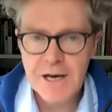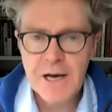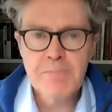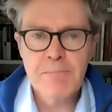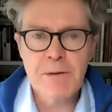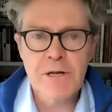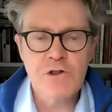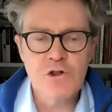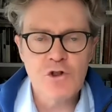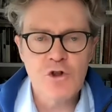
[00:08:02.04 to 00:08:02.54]

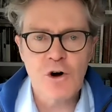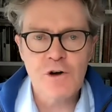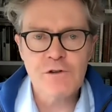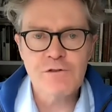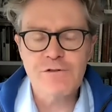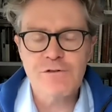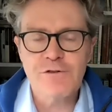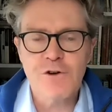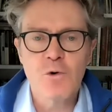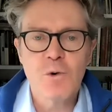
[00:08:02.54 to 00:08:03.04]
but not
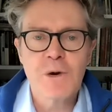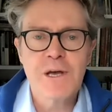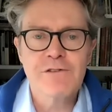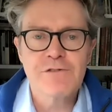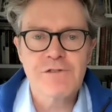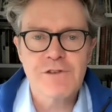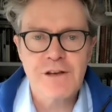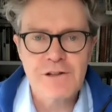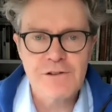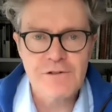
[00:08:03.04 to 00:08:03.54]
so his
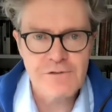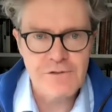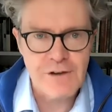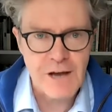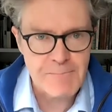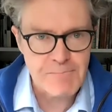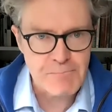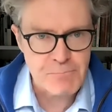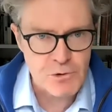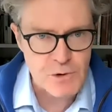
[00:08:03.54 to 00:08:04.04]

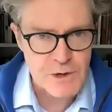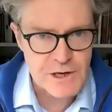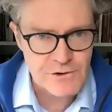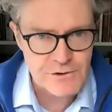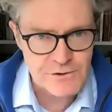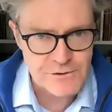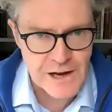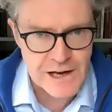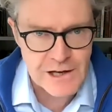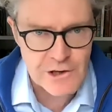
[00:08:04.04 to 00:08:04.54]
contemporary
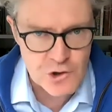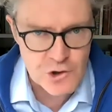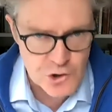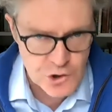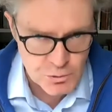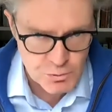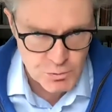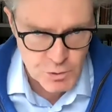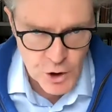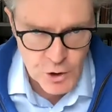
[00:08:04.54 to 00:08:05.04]
Saint
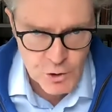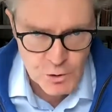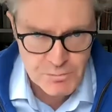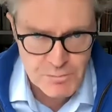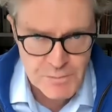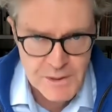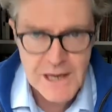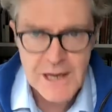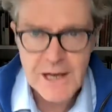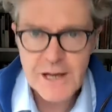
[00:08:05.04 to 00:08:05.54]
Jerome,
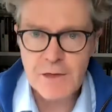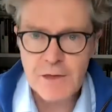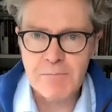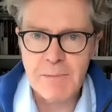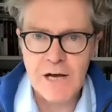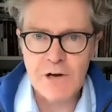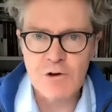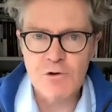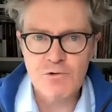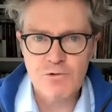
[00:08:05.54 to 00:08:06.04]
the
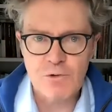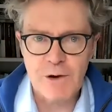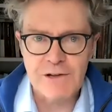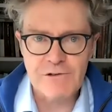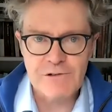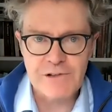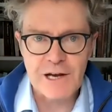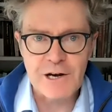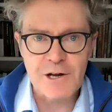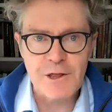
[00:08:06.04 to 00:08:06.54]
man who
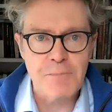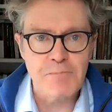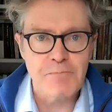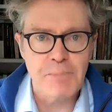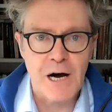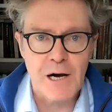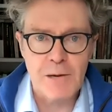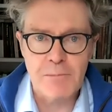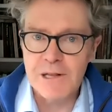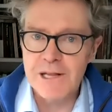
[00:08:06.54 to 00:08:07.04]
translated the
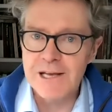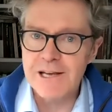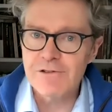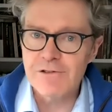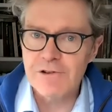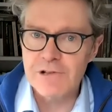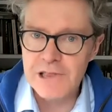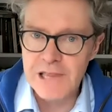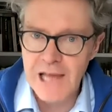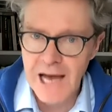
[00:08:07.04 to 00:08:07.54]
Bible into
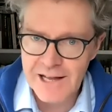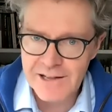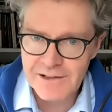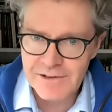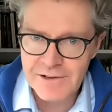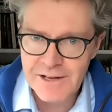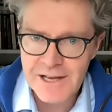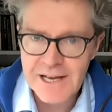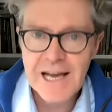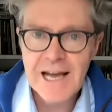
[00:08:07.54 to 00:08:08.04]

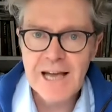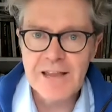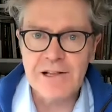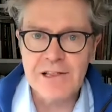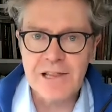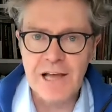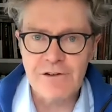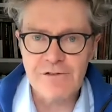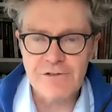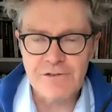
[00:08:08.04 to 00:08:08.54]
Latin in the
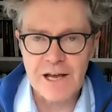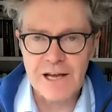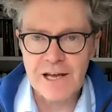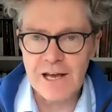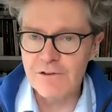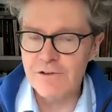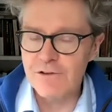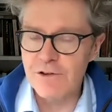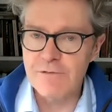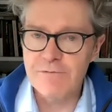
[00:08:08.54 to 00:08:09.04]
last
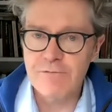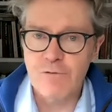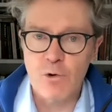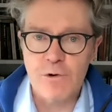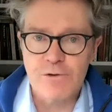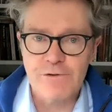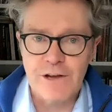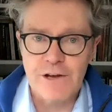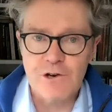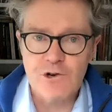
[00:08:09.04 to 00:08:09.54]
decades of the 4th
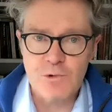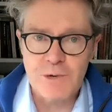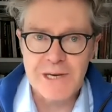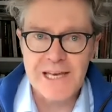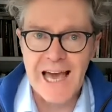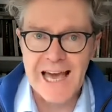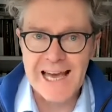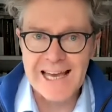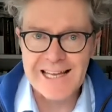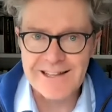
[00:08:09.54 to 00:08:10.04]
century
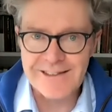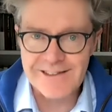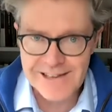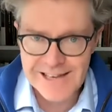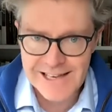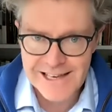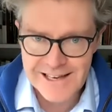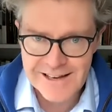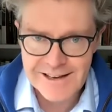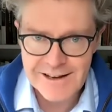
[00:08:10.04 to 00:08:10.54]

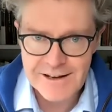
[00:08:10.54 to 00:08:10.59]
AD.